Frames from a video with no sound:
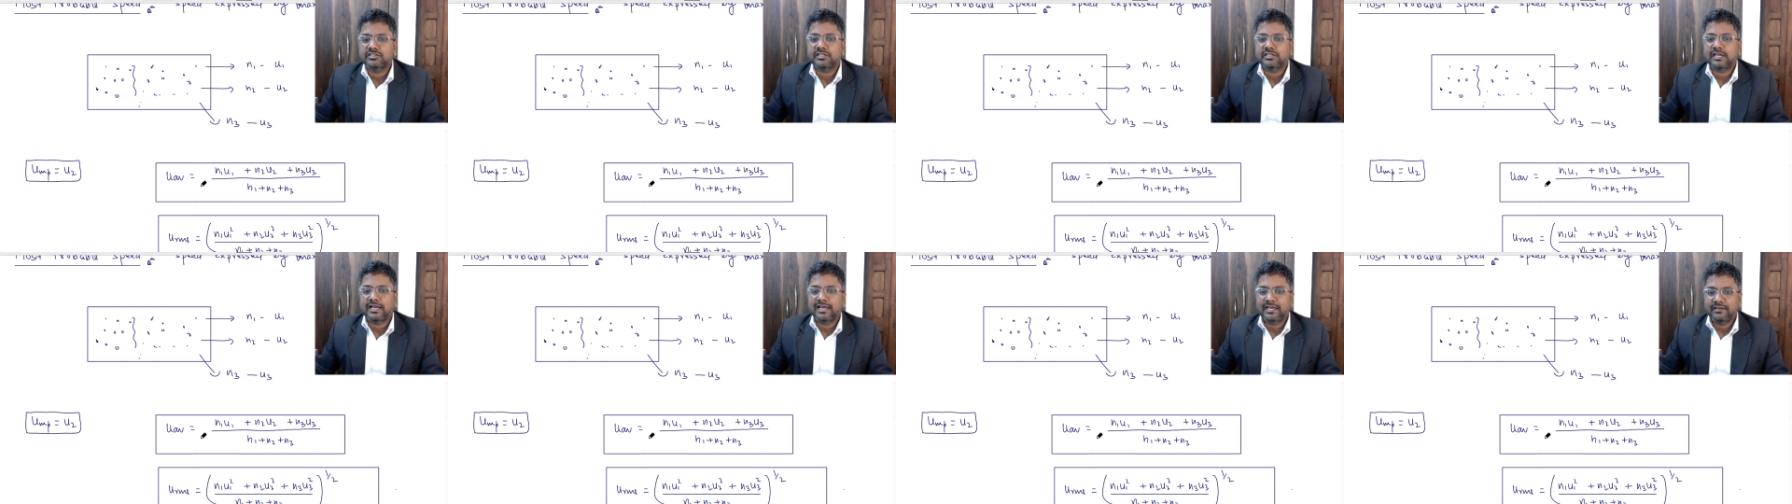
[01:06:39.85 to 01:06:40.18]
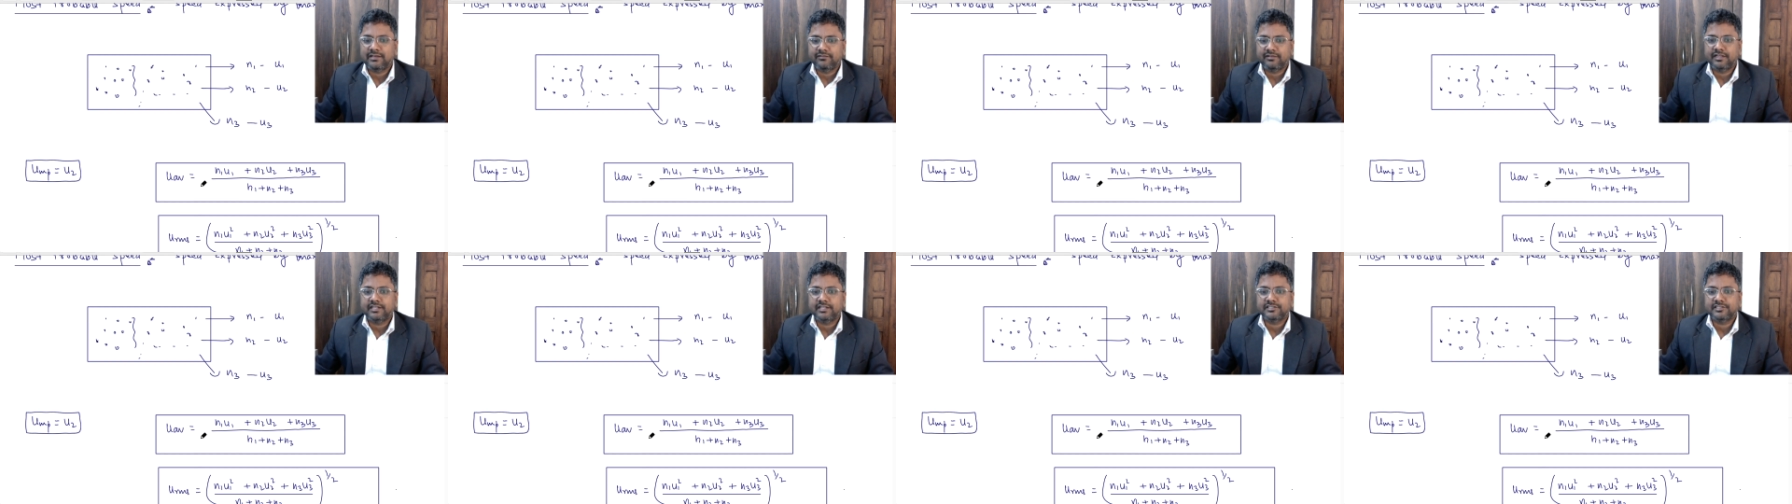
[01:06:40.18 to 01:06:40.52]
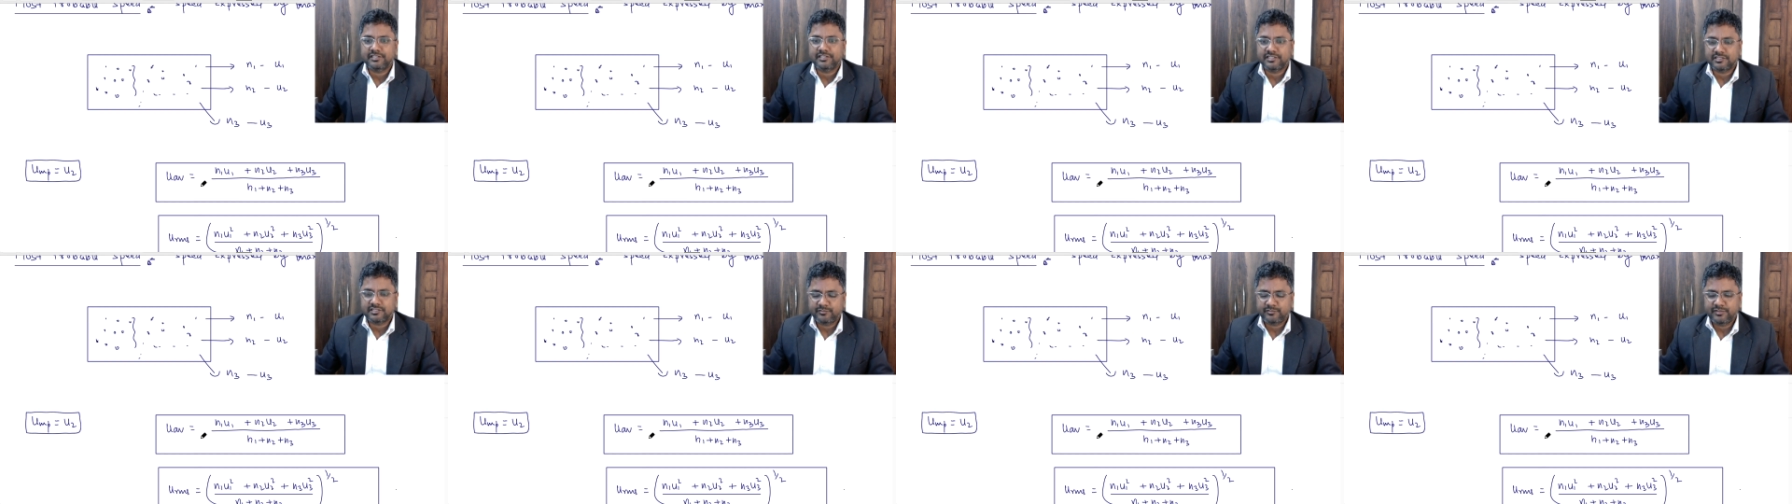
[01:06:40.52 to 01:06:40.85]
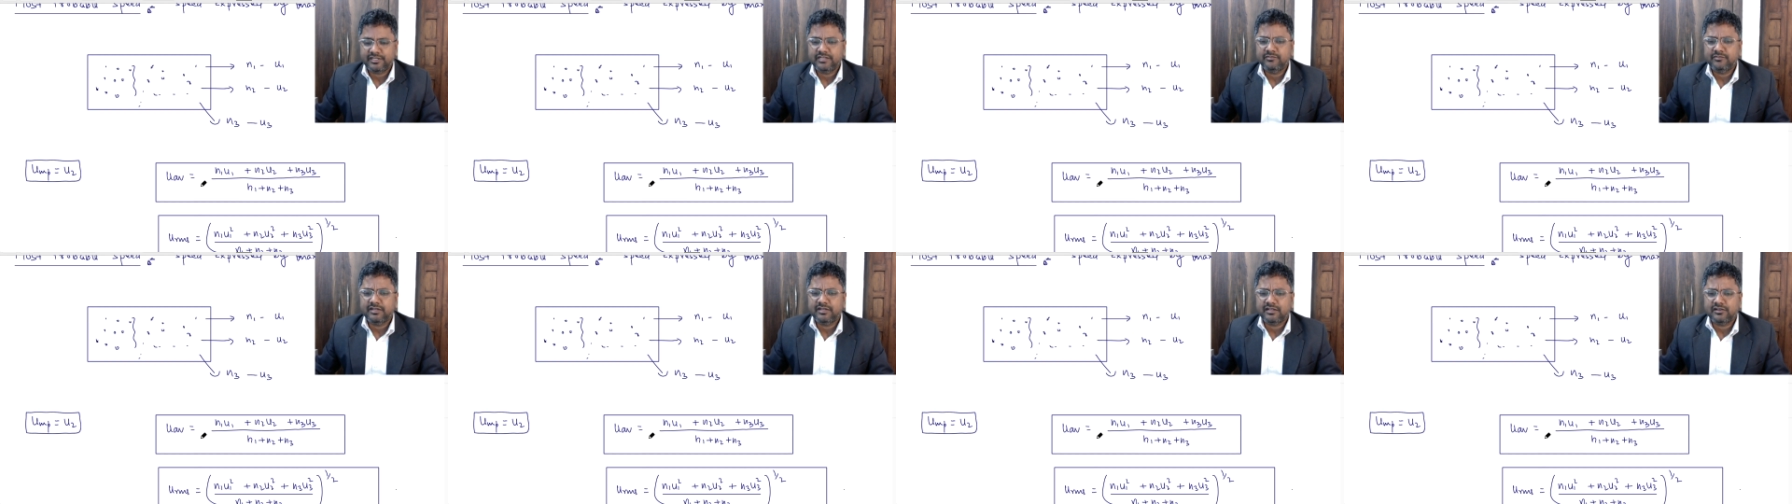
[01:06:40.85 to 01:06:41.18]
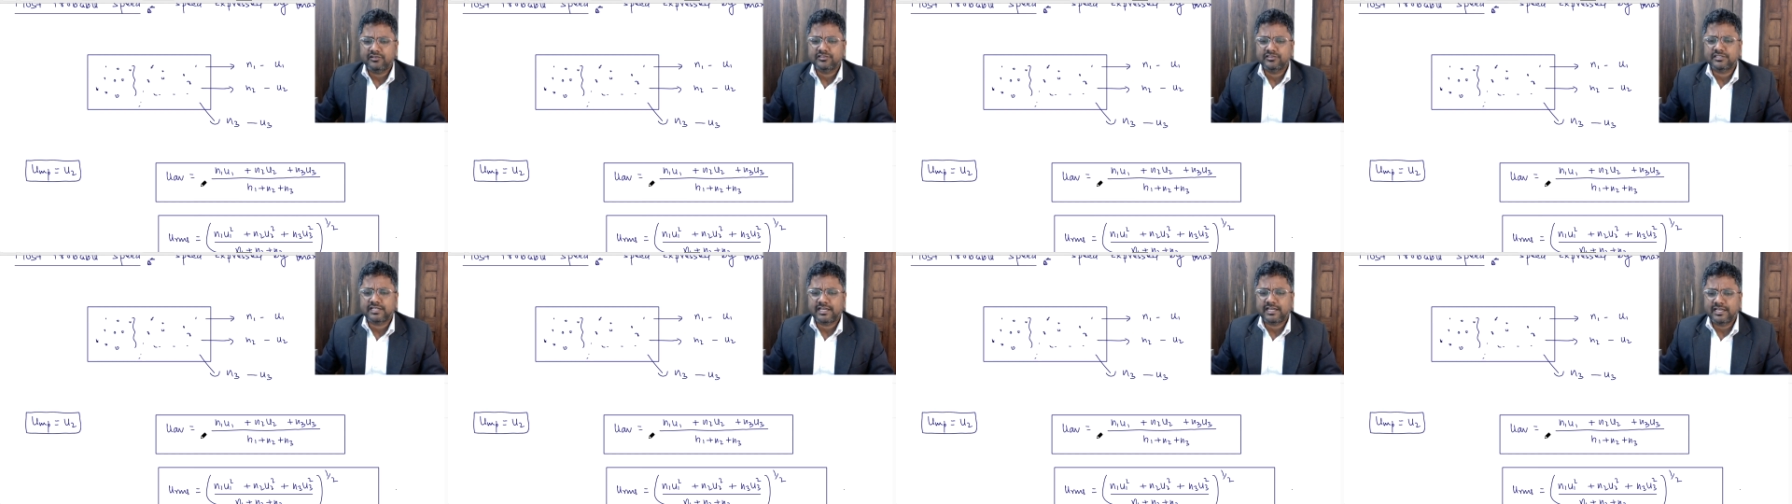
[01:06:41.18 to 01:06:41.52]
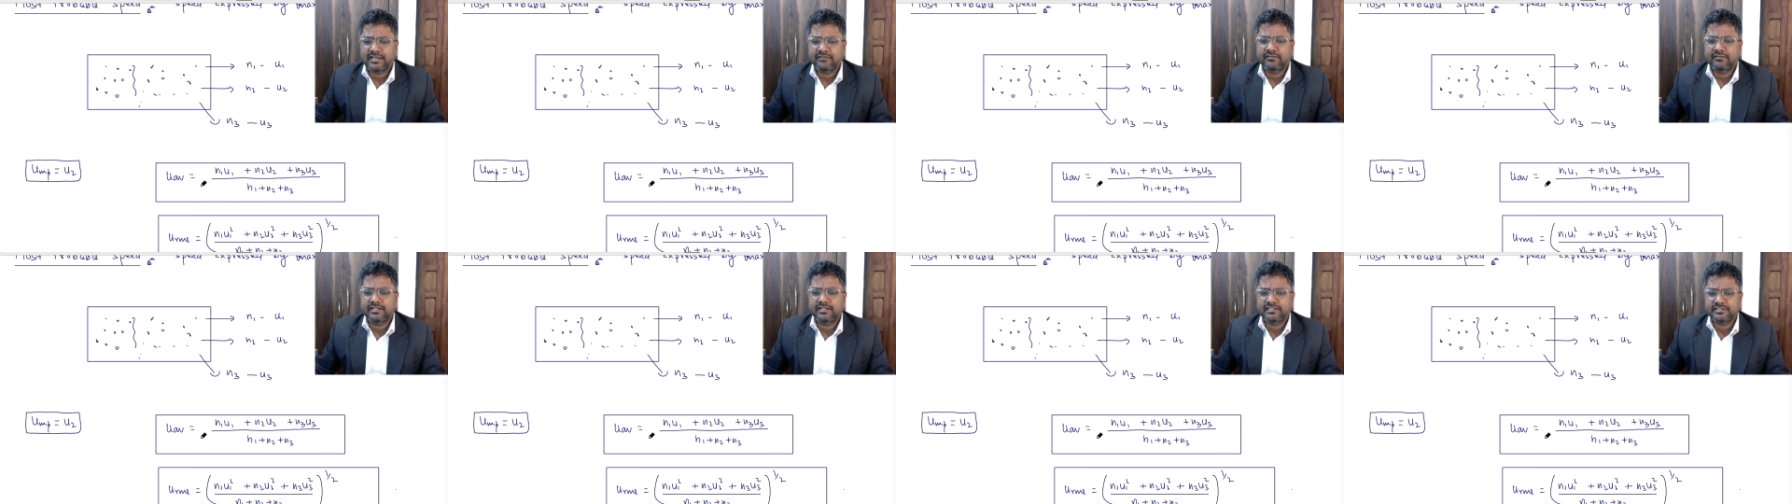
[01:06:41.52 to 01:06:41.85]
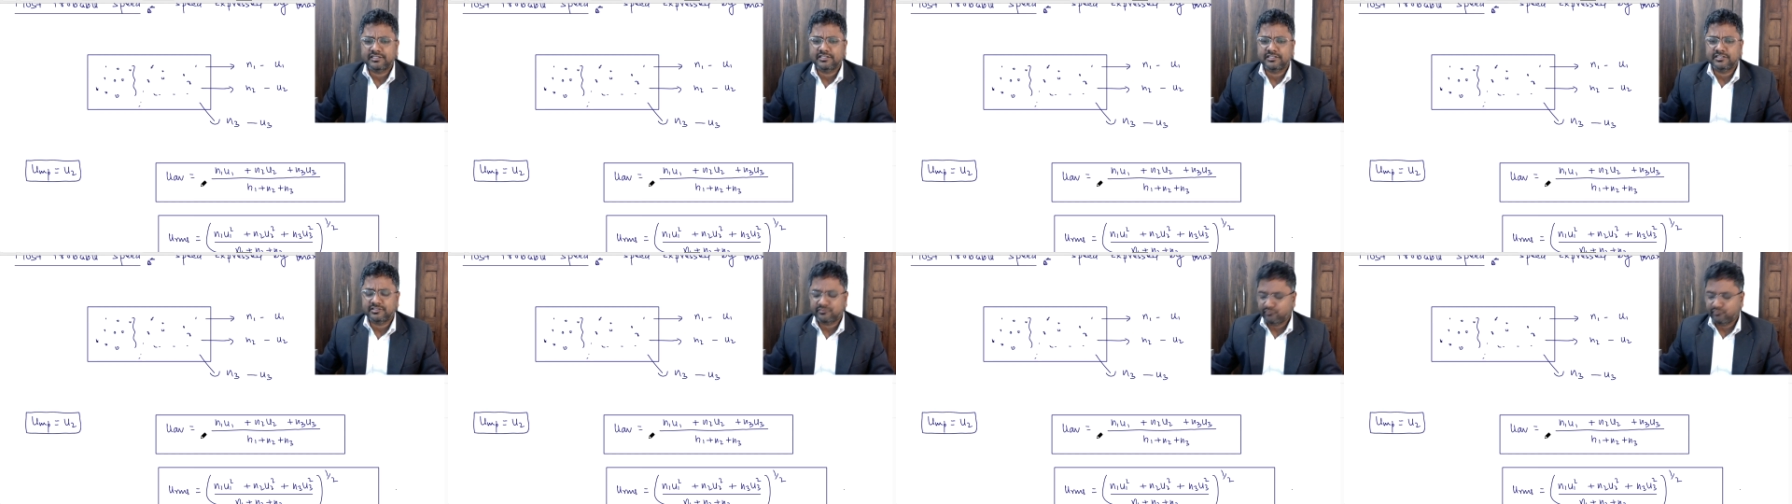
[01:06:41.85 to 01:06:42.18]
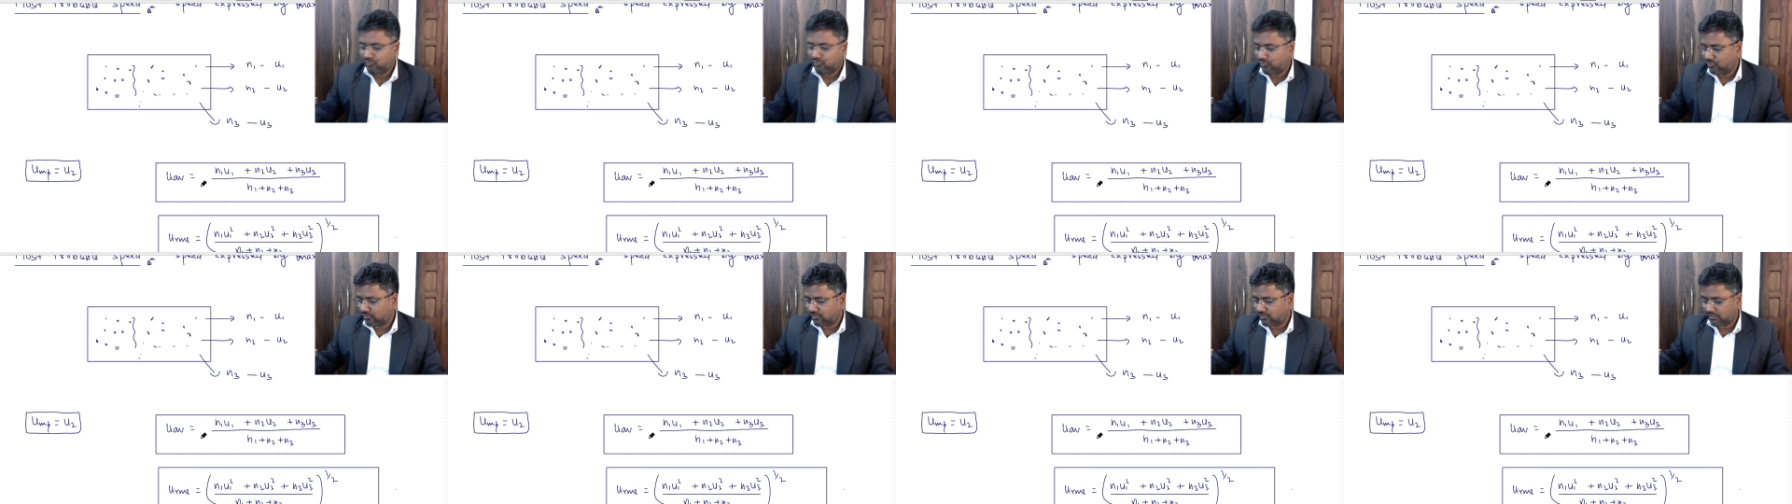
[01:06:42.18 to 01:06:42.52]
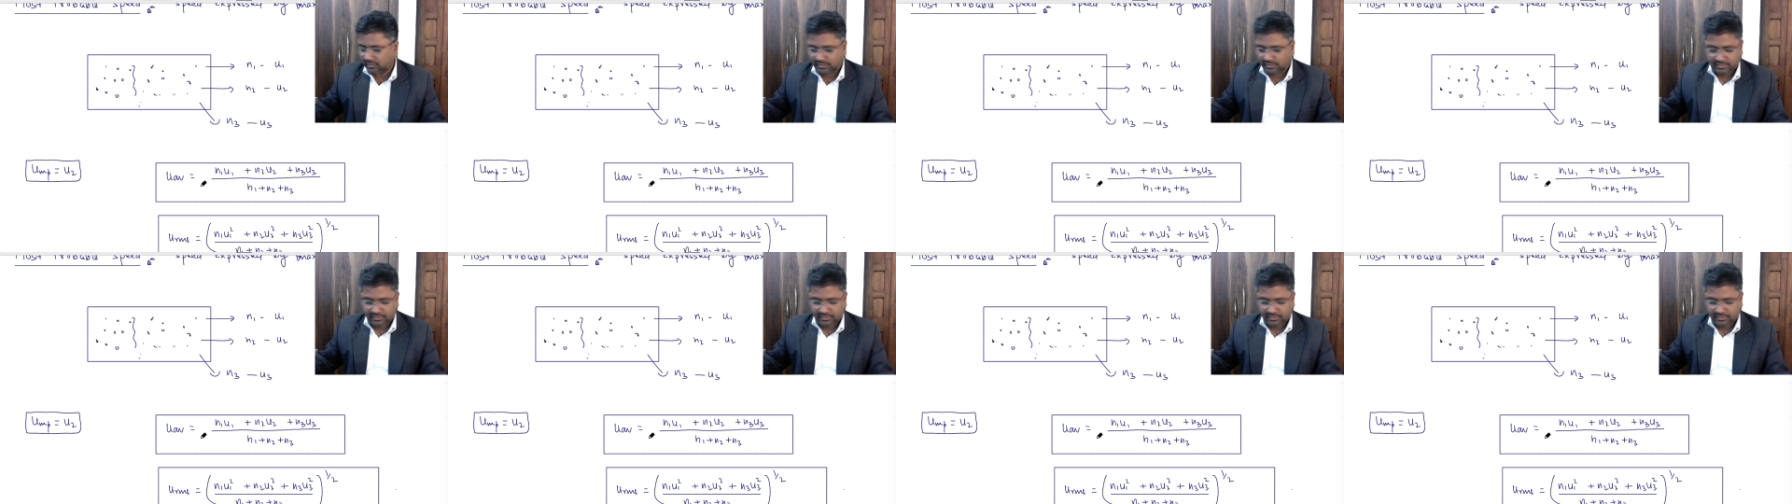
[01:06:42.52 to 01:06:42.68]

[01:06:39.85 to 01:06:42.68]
average speed because average is more,